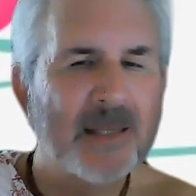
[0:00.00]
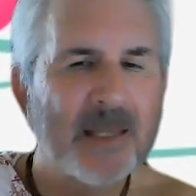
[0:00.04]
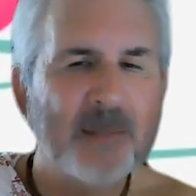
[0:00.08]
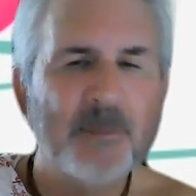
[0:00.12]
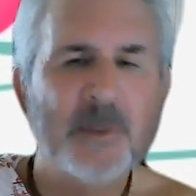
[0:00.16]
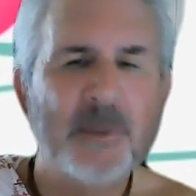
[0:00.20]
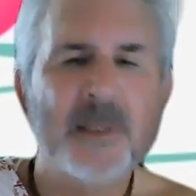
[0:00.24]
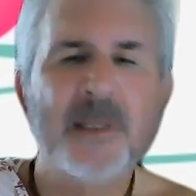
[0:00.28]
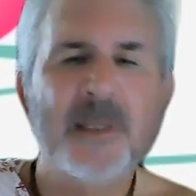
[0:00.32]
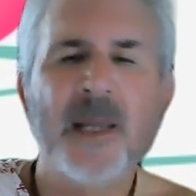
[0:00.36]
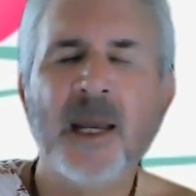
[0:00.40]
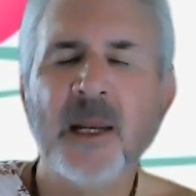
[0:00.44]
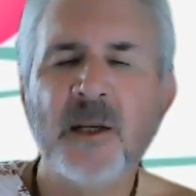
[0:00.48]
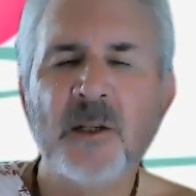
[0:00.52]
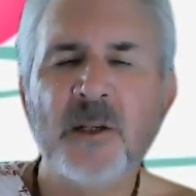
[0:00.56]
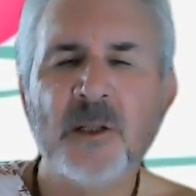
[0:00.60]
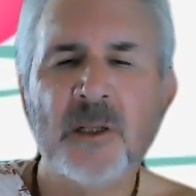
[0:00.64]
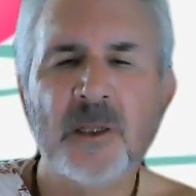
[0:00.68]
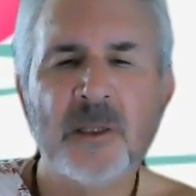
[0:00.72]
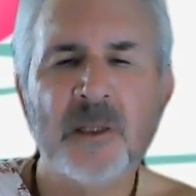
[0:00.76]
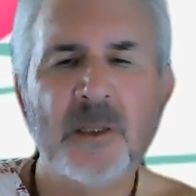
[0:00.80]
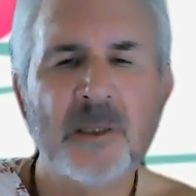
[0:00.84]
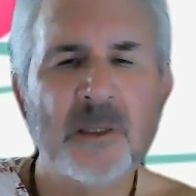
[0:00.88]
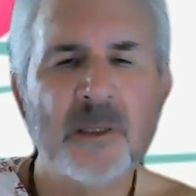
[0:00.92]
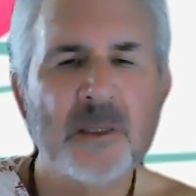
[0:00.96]

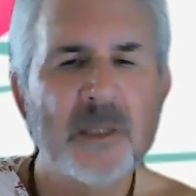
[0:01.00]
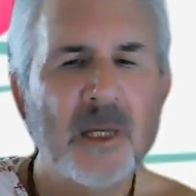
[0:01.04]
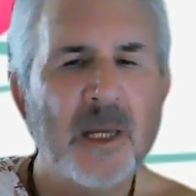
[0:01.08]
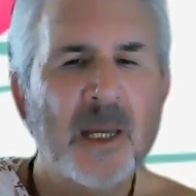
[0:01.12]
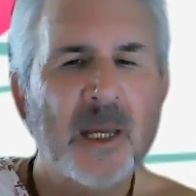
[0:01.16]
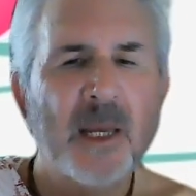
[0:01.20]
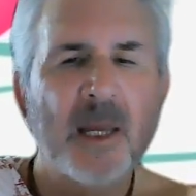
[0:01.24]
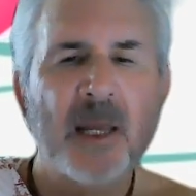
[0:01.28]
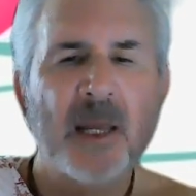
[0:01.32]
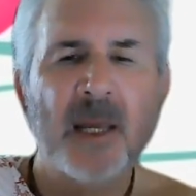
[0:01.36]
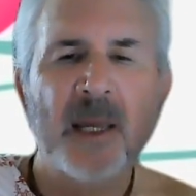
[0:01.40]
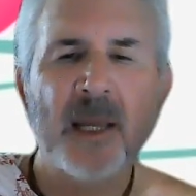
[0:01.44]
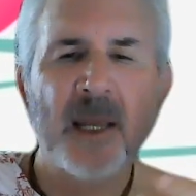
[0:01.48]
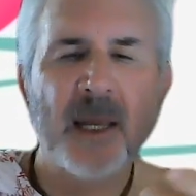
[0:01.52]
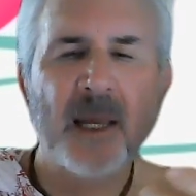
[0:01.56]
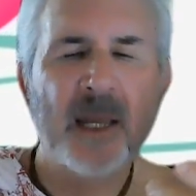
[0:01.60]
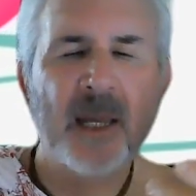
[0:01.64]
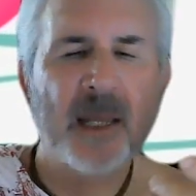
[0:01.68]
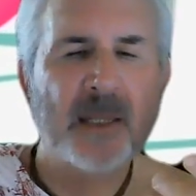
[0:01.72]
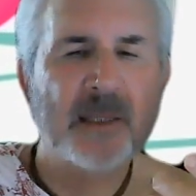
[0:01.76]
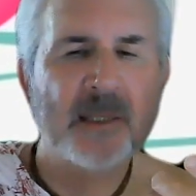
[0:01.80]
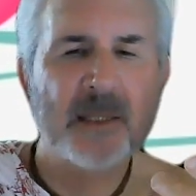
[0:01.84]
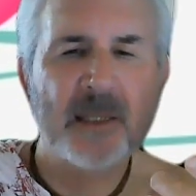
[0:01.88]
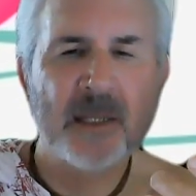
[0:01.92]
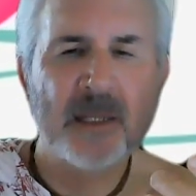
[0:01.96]
limitations.
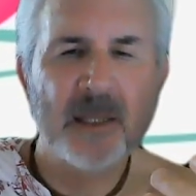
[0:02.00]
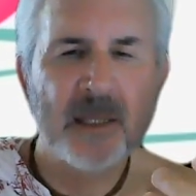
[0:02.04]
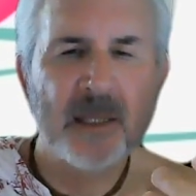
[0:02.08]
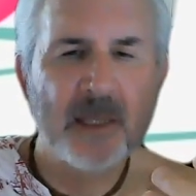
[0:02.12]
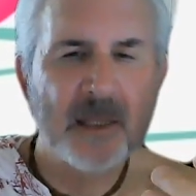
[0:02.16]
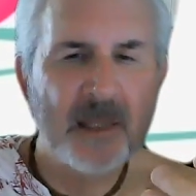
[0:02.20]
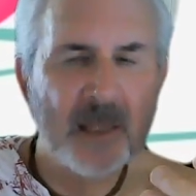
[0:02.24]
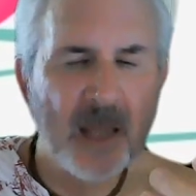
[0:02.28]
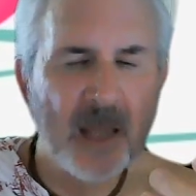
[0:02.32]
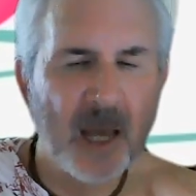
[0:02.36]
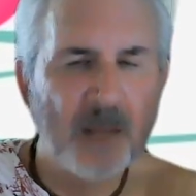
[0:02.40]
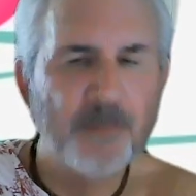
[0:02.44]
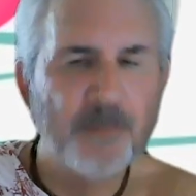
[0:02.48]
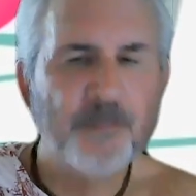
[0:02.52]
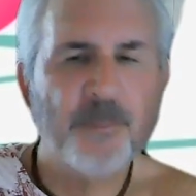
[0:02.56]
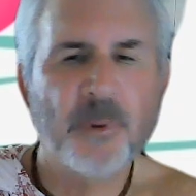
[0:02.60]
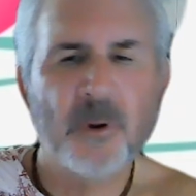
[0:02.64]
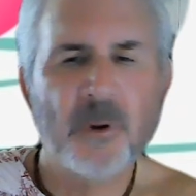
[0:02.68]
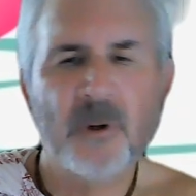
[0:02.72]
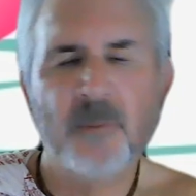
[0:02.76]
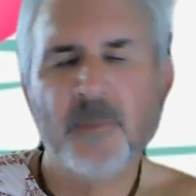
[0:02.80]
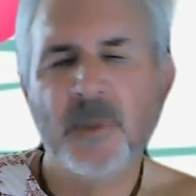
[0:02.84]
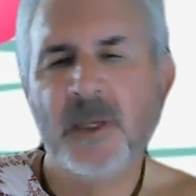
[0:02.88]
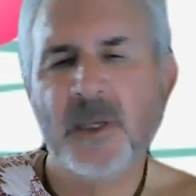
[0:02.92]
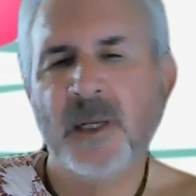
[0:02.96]
It's not
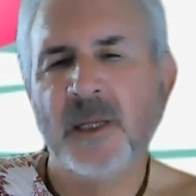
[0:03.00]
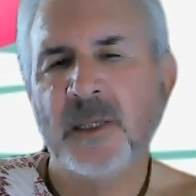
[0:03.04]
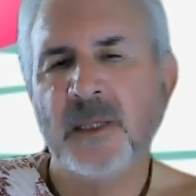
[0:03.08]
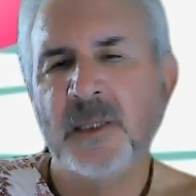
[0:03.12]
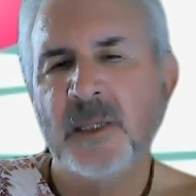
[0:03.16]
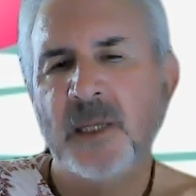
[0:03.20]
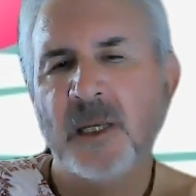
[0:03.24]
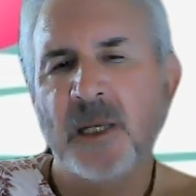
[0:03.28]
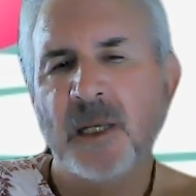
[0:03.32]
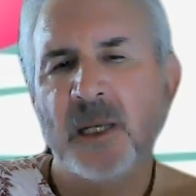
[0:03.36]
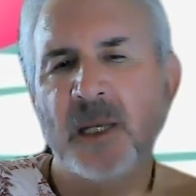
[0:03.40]
permanent.